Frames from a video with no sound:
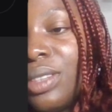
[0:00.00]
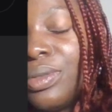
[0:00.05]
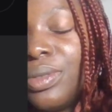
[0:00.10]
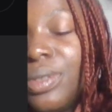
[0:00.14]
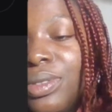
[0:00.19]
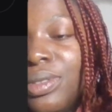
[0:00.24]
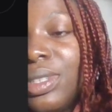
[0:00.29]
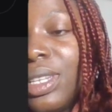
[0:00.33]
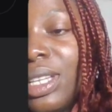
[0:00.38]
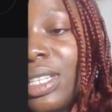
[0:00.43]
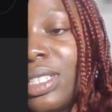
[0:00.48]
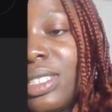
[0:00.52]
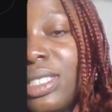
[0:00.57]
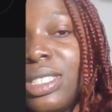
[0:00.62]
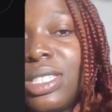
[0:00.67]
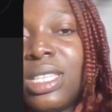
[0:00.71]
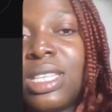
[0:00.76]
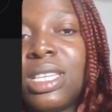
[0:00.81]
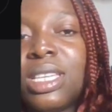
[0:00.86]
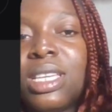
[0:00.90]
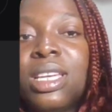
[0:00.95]
we do
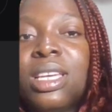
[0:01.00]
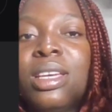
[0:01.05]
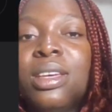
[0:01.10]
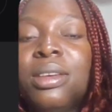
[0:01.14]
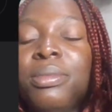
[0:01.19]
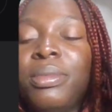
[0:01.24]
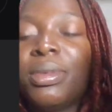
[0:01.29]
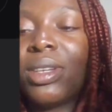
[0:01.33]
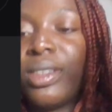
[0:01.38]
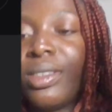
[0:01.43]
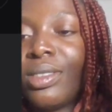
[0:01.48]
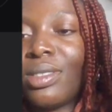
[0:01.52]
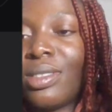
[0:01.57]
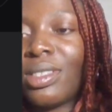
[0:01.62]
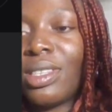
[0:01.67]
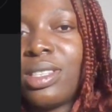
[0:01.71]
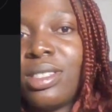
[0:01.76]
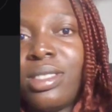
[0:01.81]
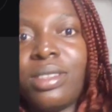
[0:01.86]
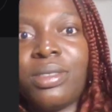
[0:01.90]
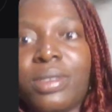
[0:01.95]
that? Because
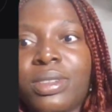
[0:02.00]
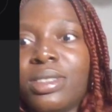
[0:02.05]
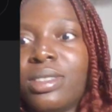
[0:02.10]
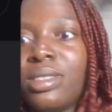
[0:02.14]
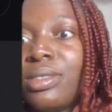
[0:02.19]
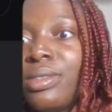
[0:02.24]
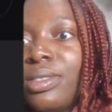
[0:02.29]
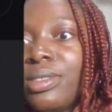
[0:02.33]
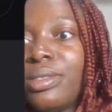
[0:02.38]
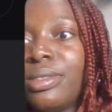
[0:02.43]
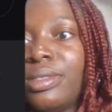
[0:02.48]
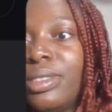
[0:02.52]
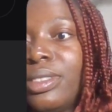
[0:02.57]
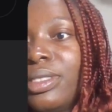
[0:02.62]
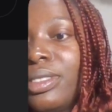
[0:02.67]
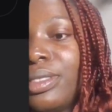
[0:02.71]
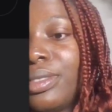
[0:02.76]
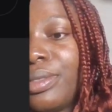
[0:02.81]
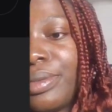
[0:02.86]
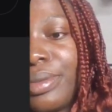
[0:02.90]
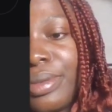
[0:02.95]
kids don't just want to listen to